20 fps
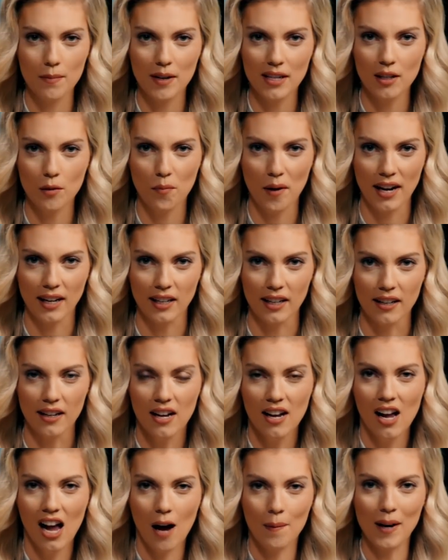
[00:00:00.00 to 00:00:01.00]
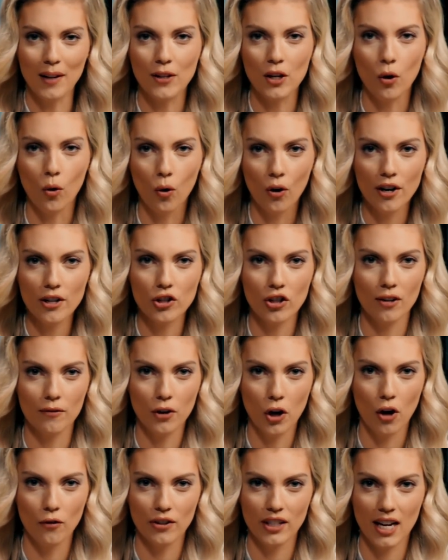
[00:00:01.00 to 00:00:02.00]
being debated about the origin of
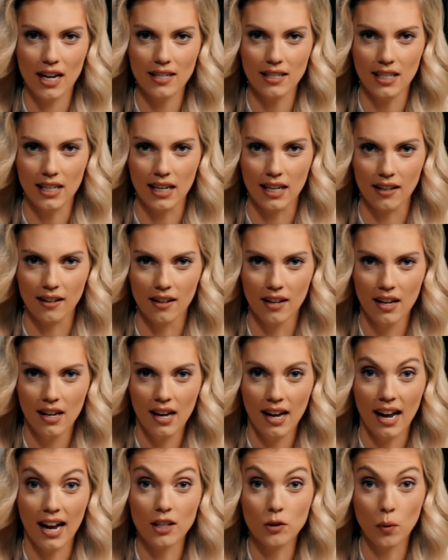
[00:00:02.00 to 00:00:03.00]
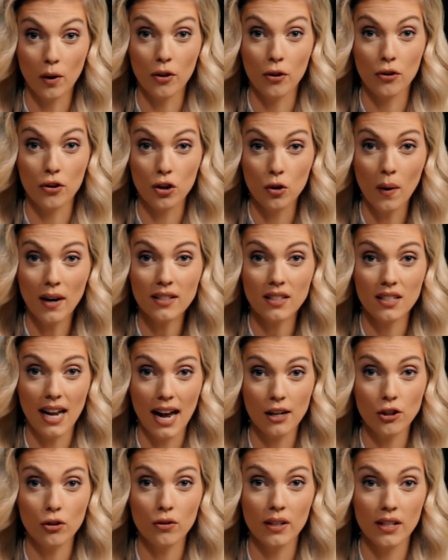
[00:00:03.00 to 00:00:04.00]
COVID nineteen is whether the U S
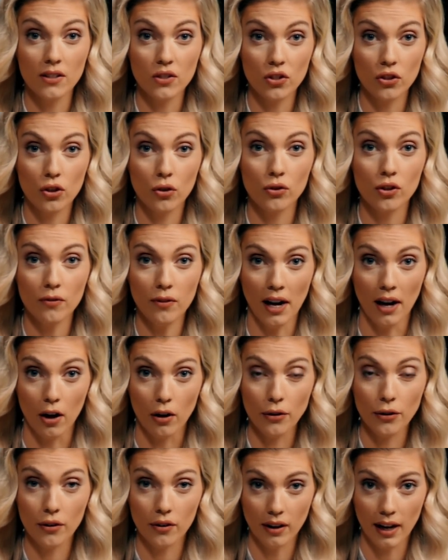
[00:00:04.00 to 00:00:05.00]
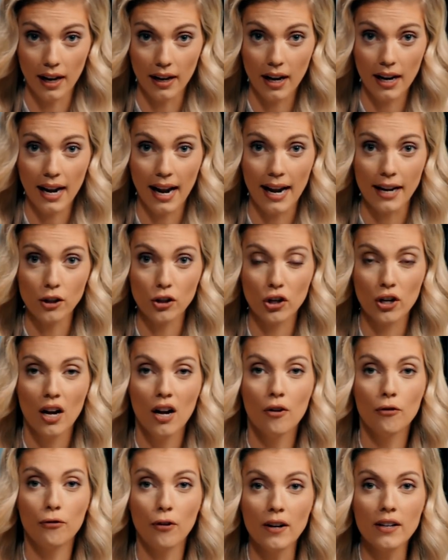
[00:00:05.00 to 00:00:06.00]
National Institutes of Health, N I H,
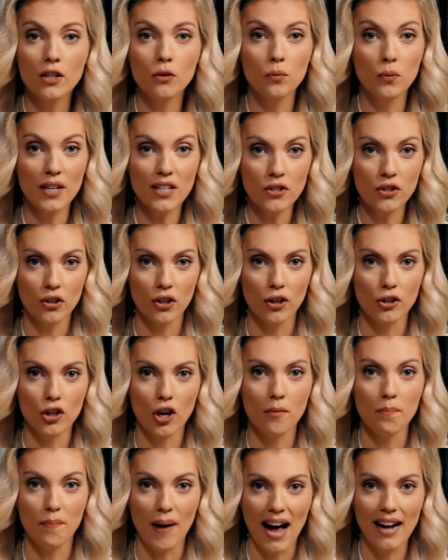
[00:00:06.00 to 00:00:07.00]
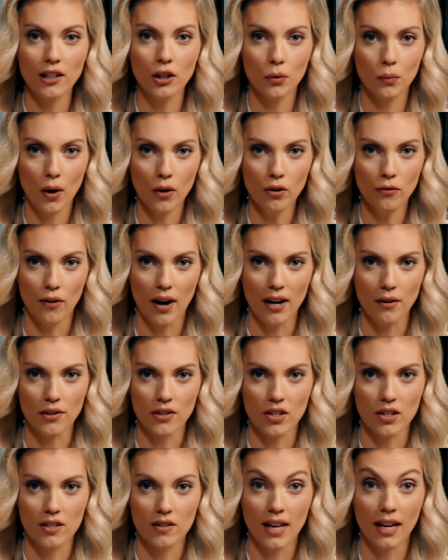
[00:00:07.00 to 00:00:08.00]
funded research on bat
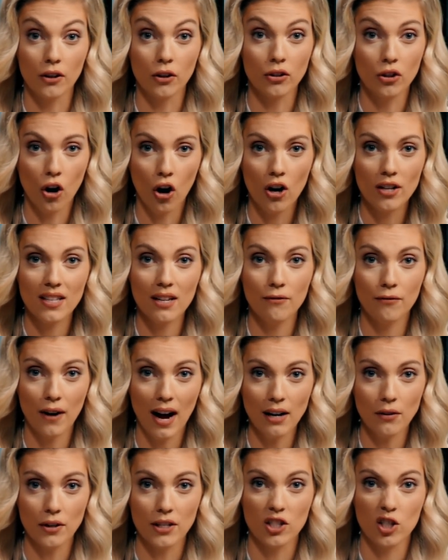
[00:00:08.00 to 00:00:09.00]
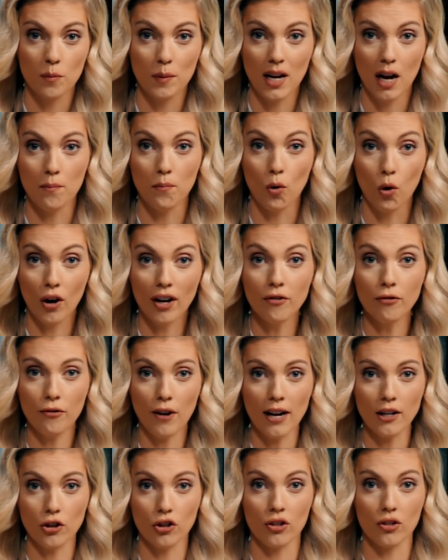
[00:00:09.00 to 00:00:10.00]
coronaviruses that could cause a virus to become more
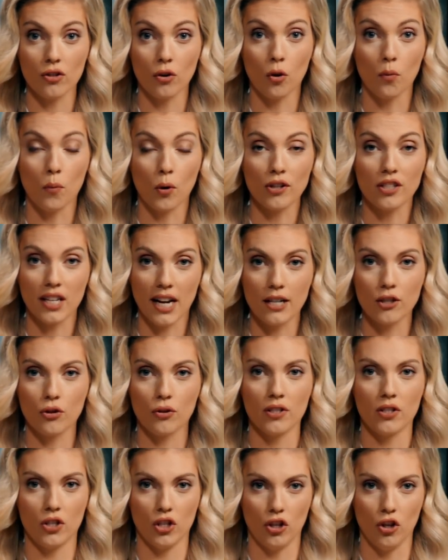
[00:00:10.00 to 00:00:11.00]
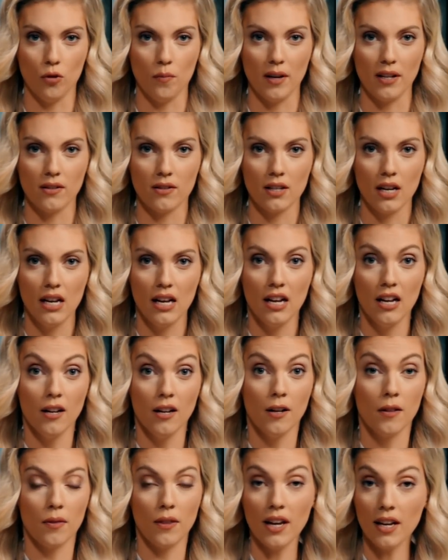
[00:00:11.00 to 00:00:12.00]
infectious or more dangerous to humans.
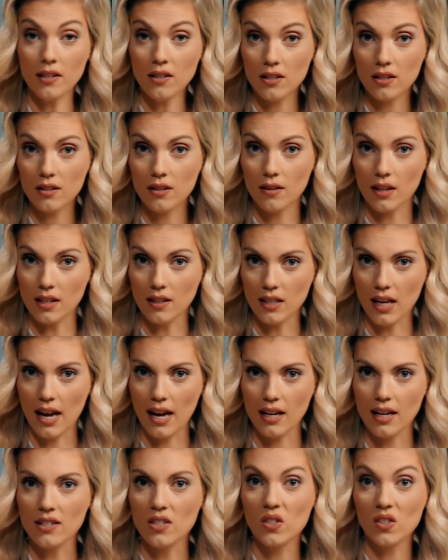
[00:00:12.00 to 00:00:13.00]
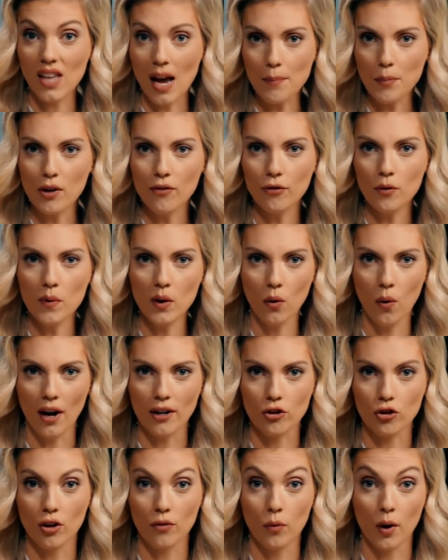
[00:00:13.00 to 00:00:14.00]
This," they say, "is separate from the
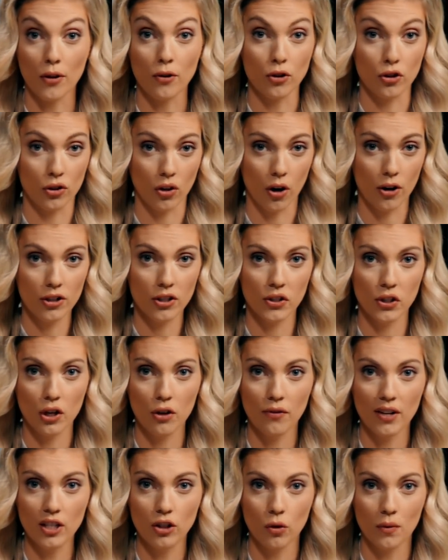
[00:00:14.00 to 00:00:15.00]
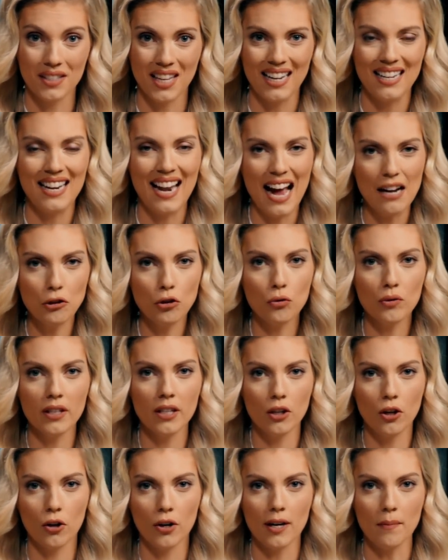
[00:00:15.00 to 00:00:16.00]
question of whether SARS CoV two is a naturally
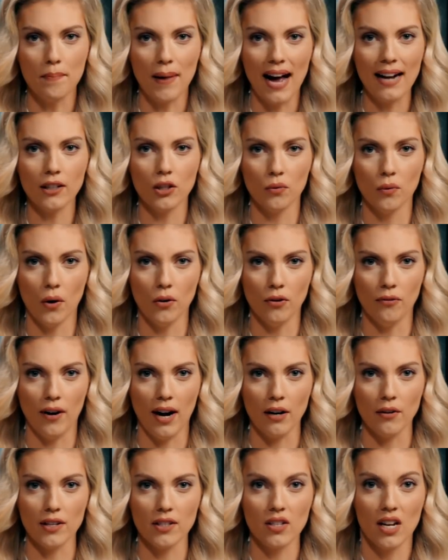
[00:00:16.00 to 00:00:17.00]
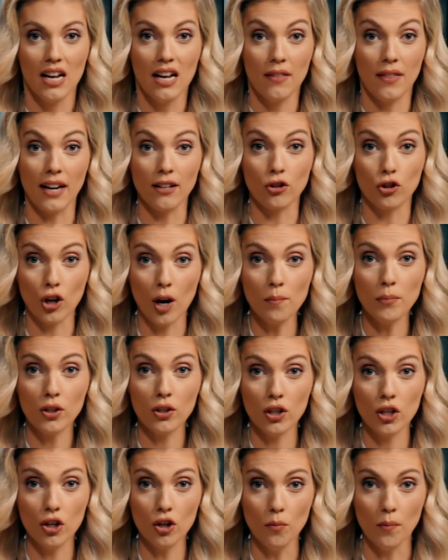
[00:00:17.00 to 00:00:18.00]
occurring bat coronavirus that jumped
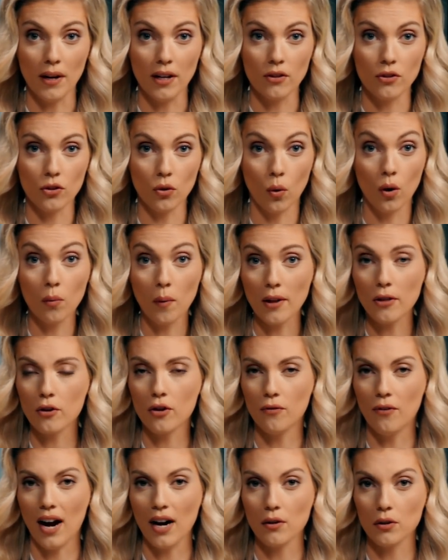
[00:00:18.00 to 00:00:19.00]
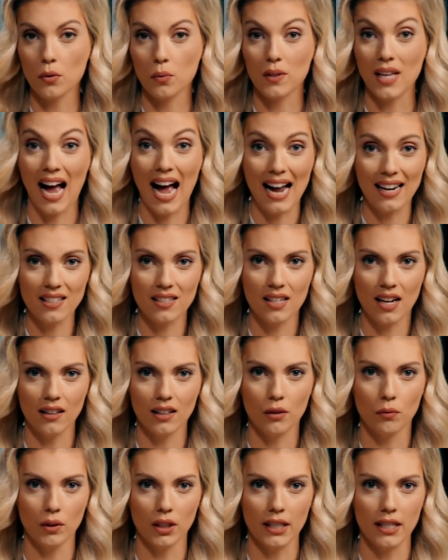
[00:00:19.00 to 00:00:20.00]
to humans or whether the virus was
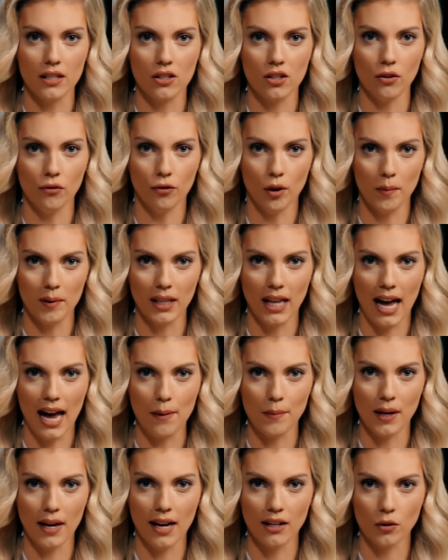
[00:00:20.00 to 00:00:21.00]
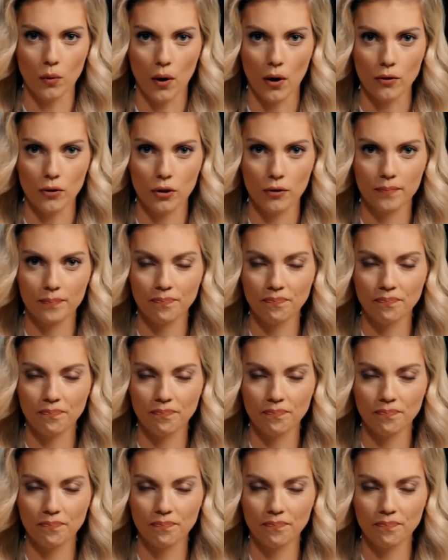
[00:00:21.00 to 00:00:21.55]
accidentally released from a lab," end quote.